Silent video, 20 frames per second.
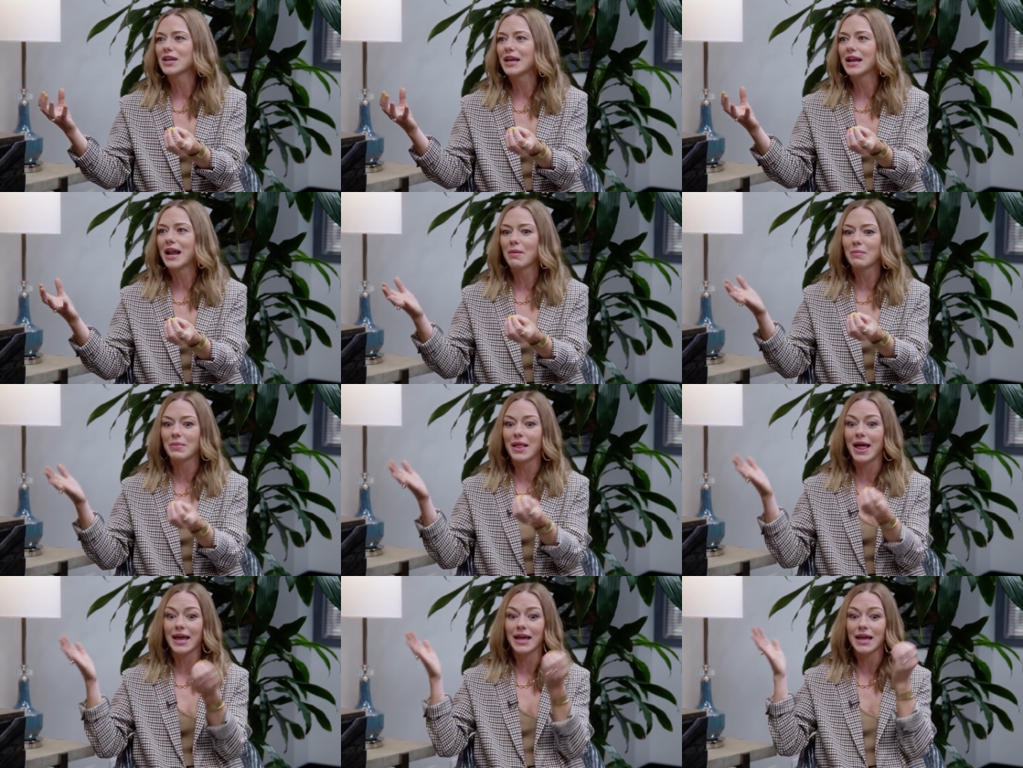And
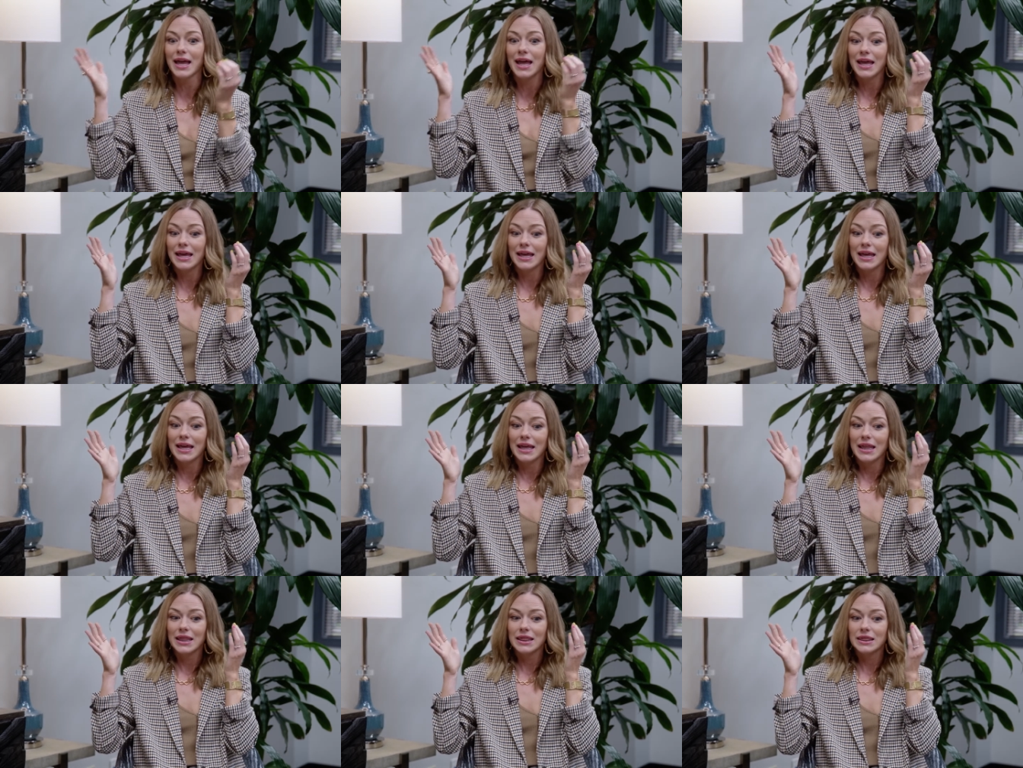I'm like,
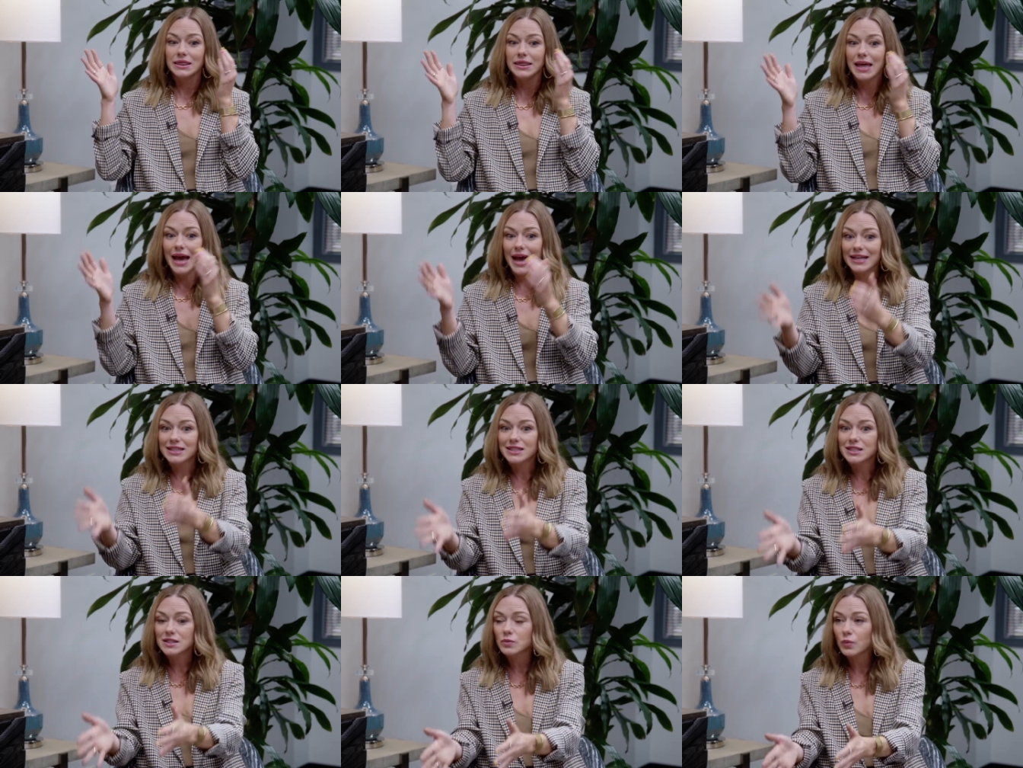
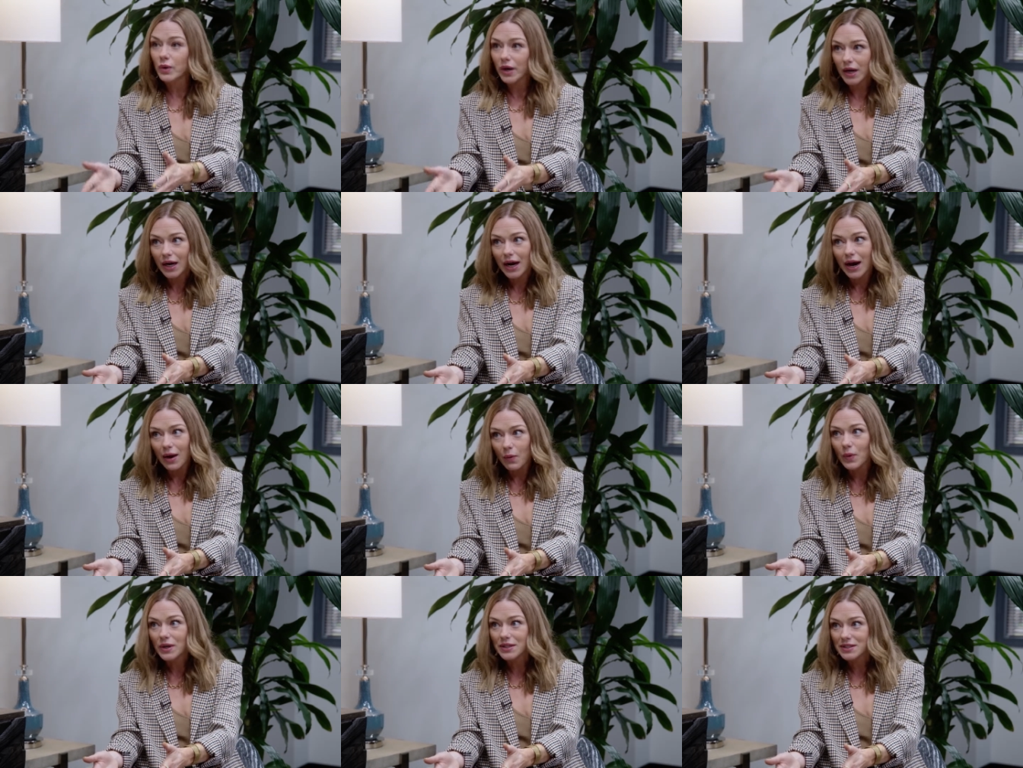that's where
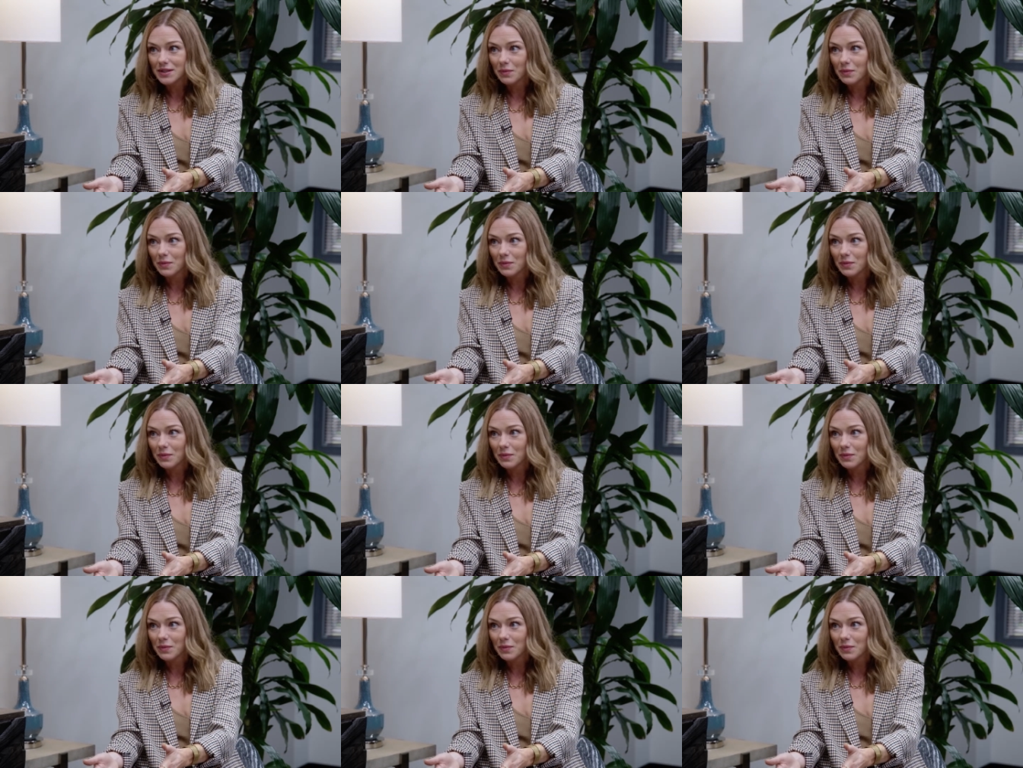I want